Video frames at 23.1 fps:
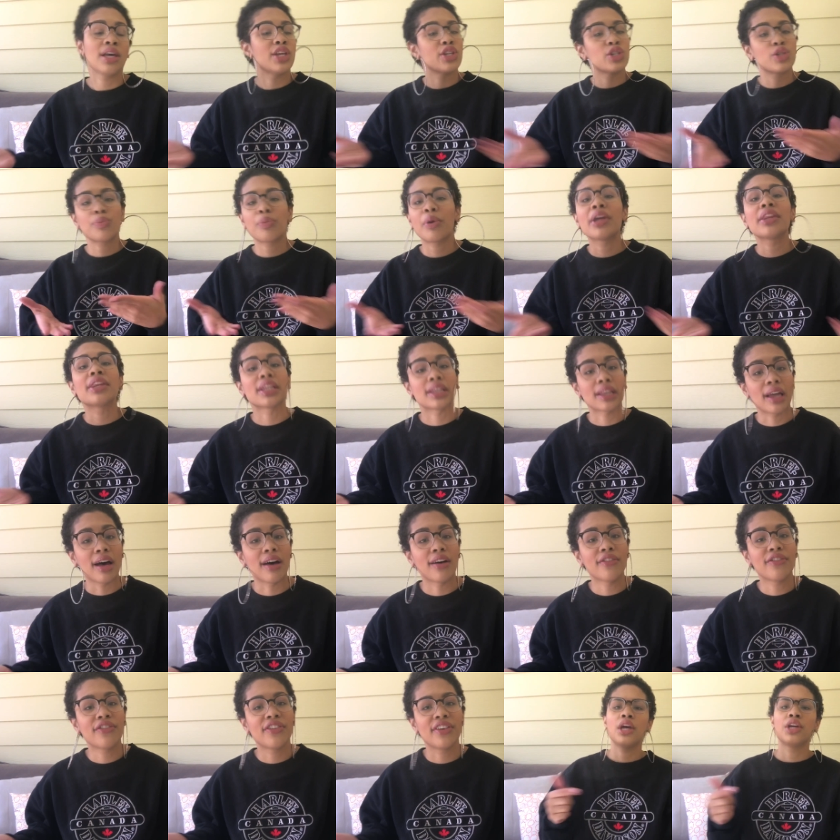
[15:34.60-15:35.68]
spread the
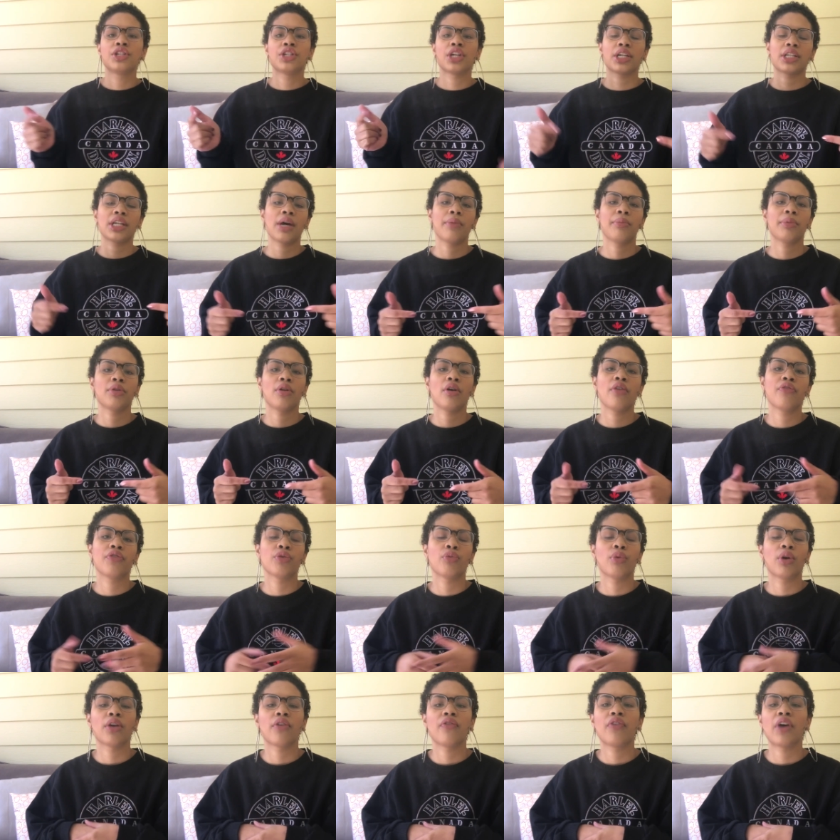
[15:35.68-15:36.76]
love. Check down below if
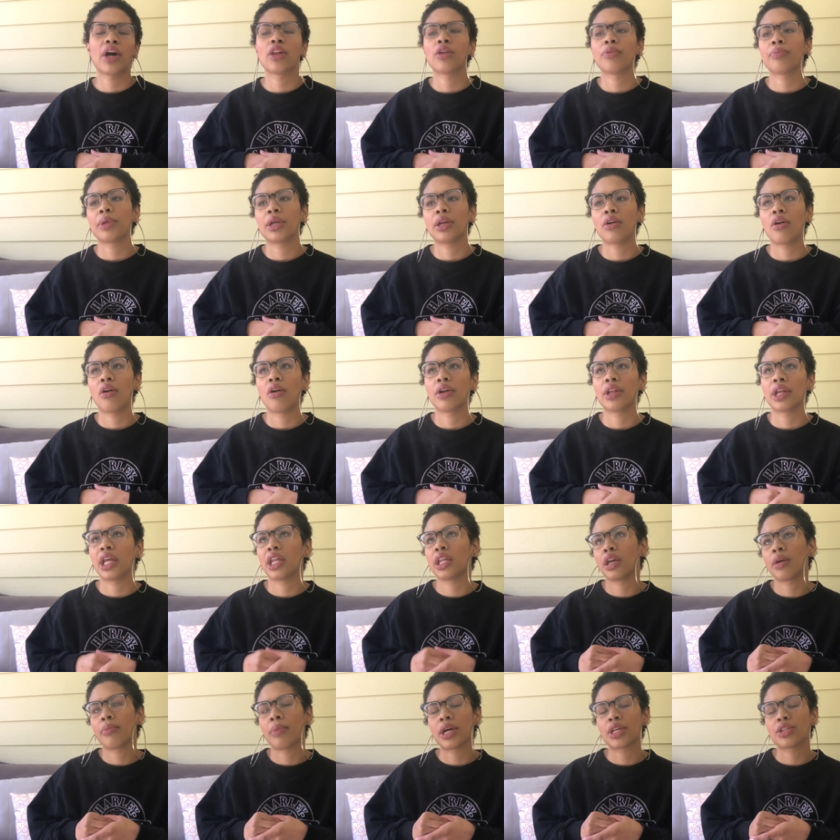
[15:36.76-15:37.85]
you want to follow me on
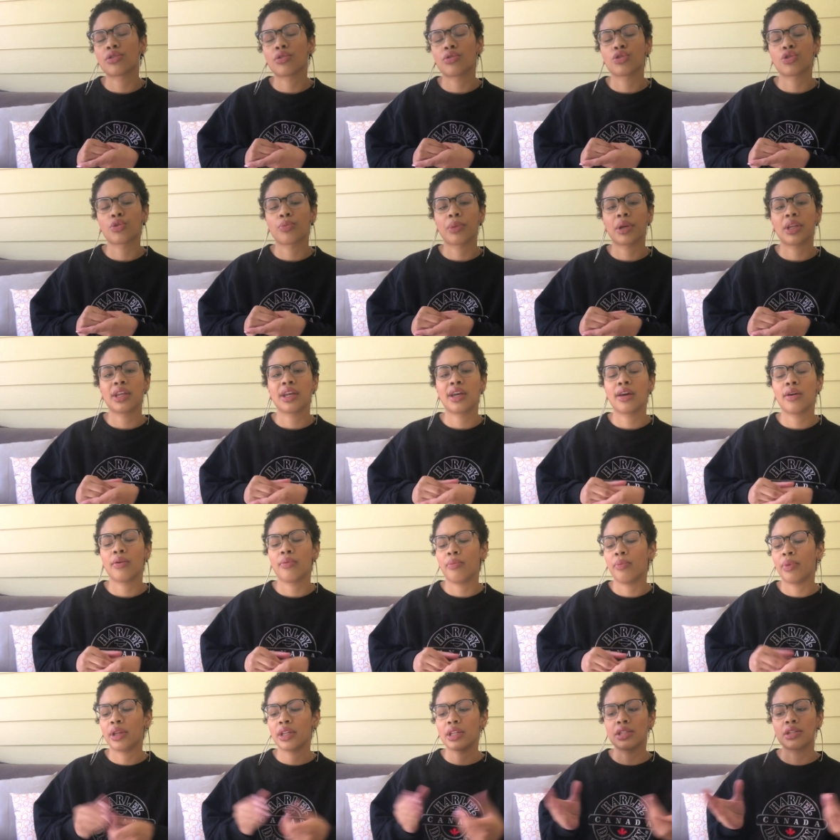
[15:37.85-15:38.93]
any of my social media,
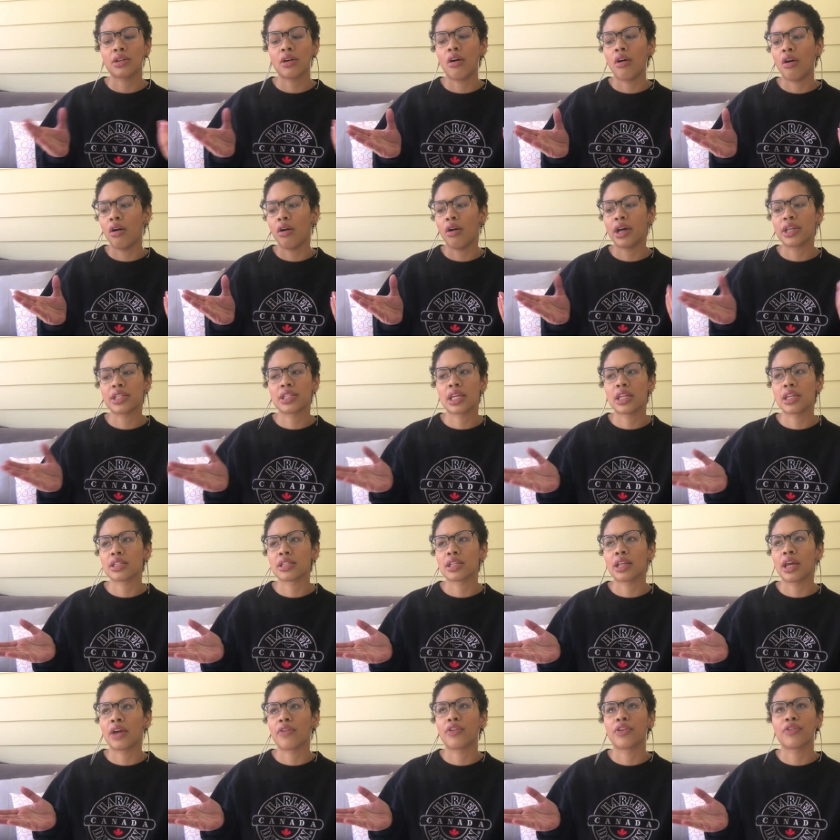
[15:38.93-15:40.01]
but it's all, I say this
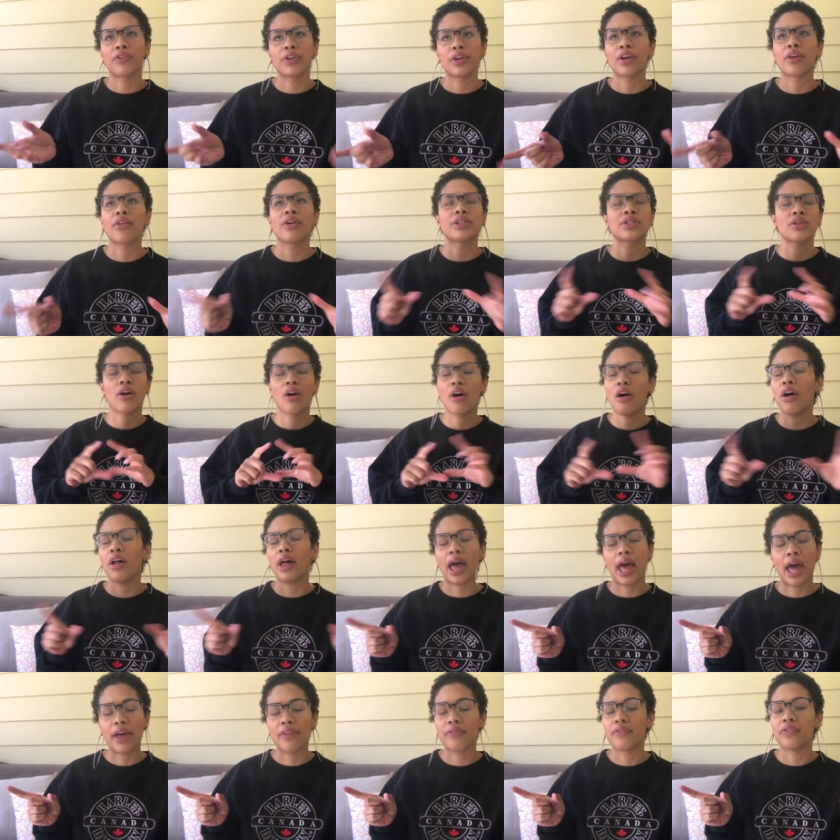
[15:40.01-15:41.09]
in every video, it's all
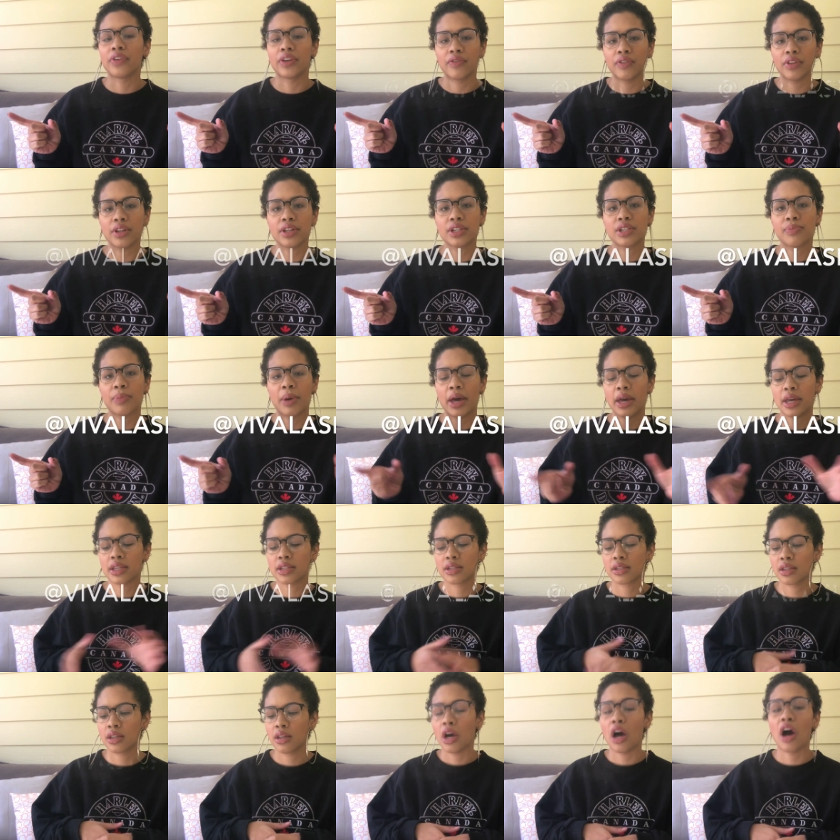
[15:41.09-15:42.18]
at Viva La
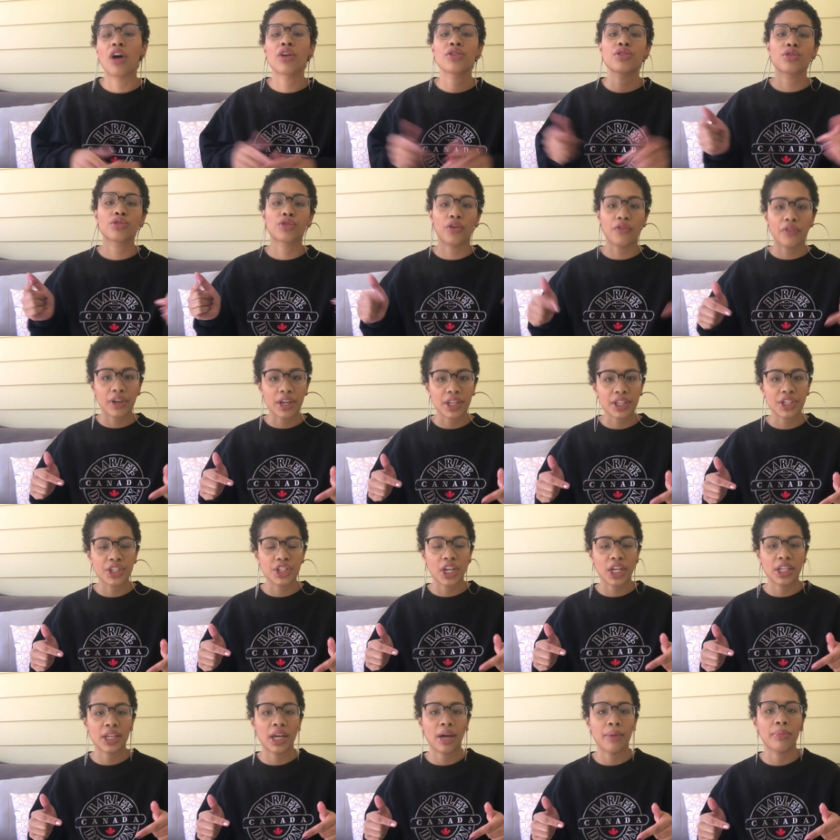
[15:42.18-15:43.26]
Spice. Also, don't forget to
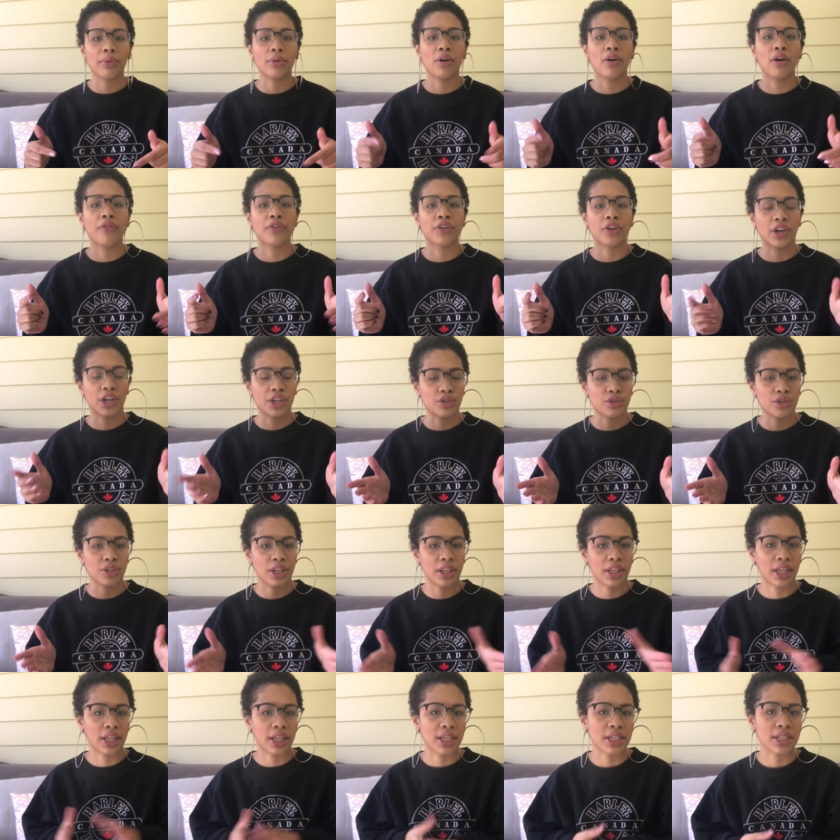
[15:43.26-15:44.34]
check down below if you're
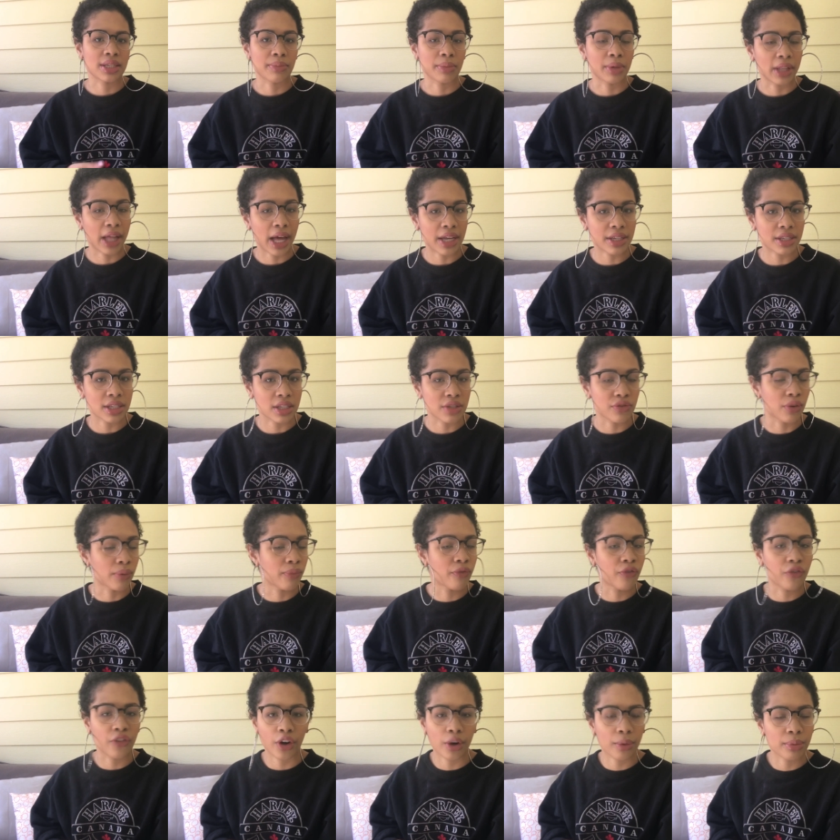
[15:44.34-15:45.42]
interested in getting some glasses
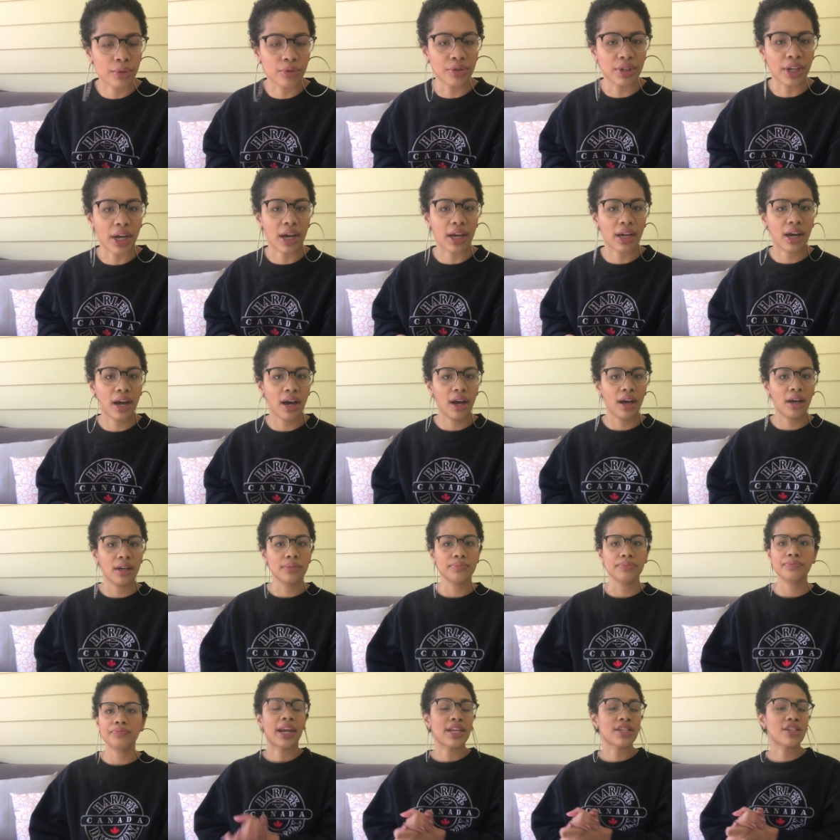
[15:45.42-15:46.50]
from Firmoo dot
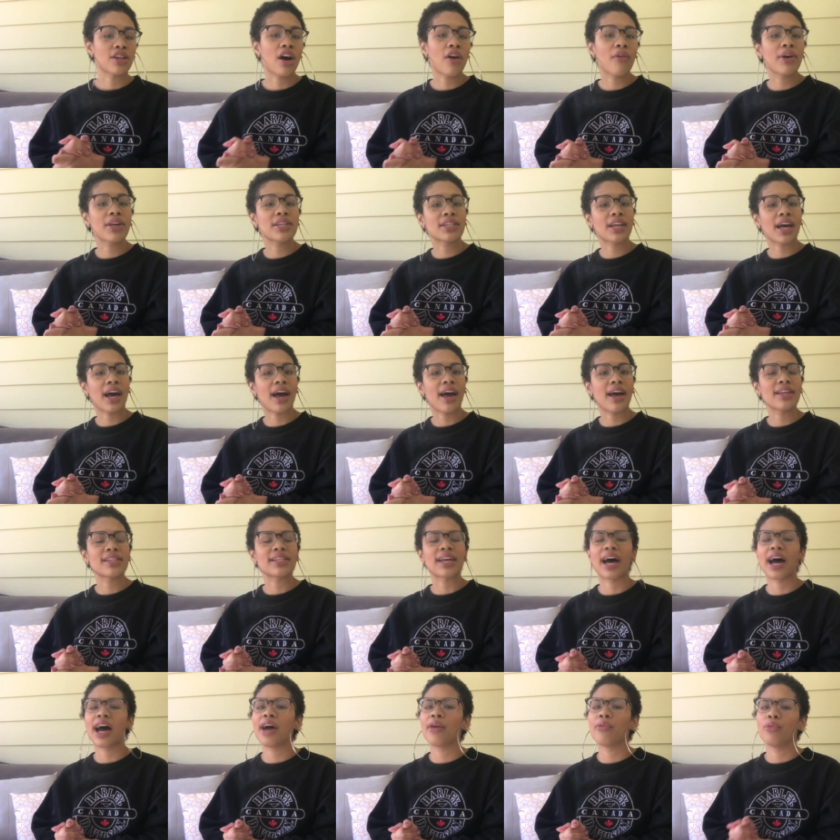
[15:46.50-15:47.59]
com. And as always, guys,
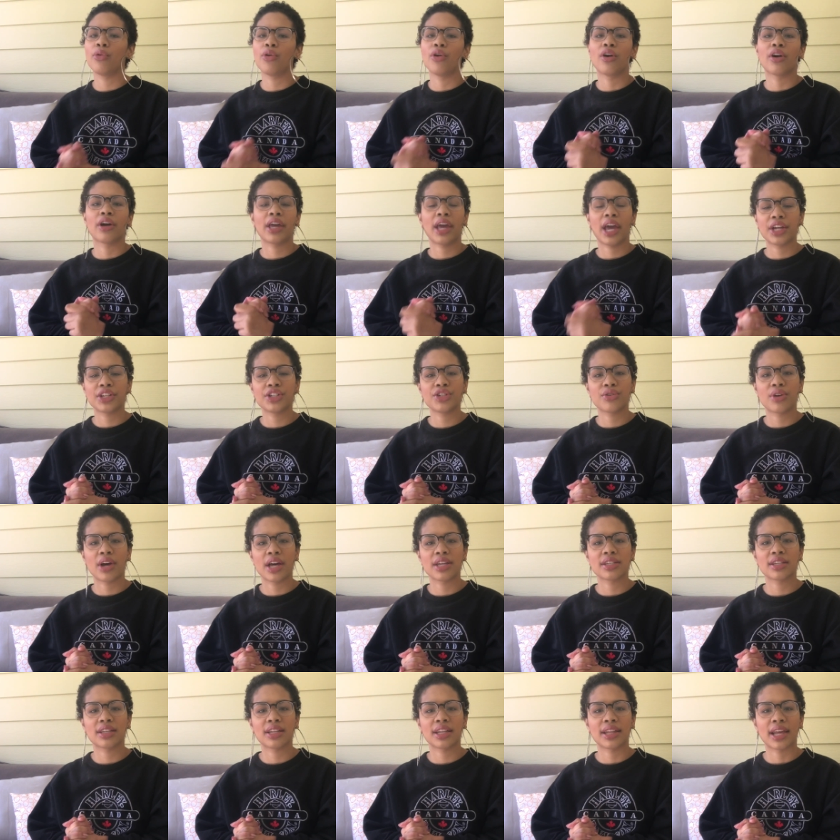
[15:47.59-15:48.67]
I will catch you
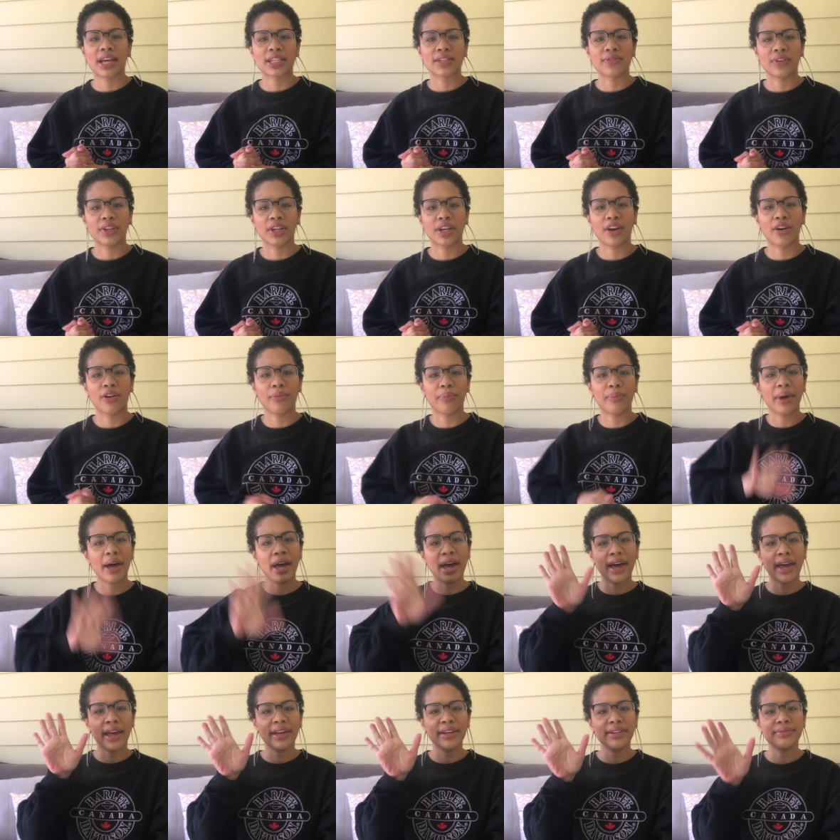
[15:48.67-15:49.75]
guys in the next video.
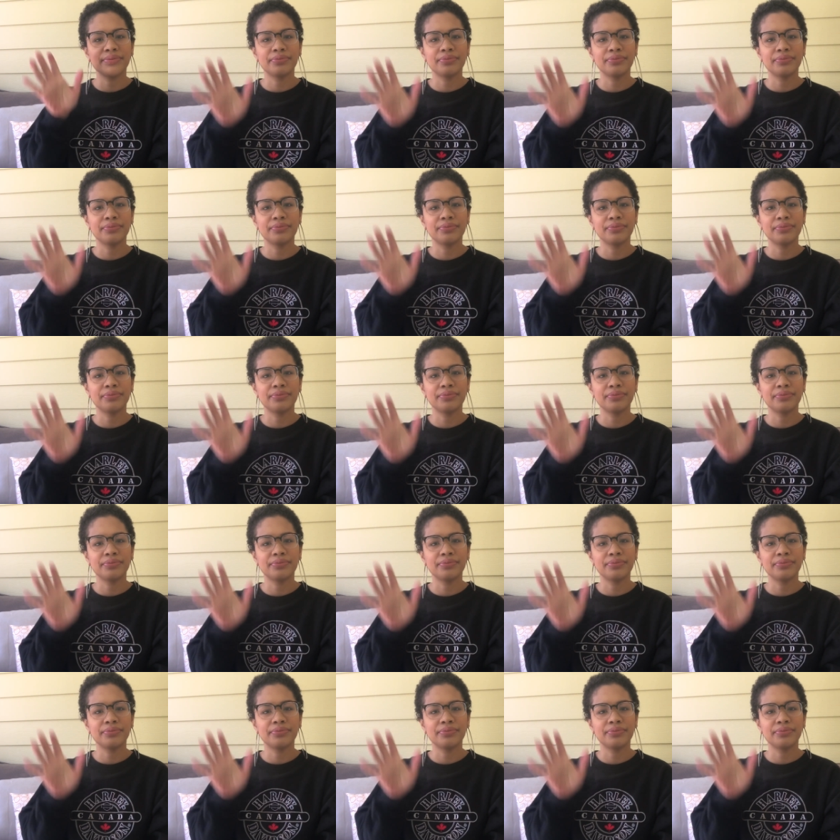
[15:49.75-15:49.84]
Bye!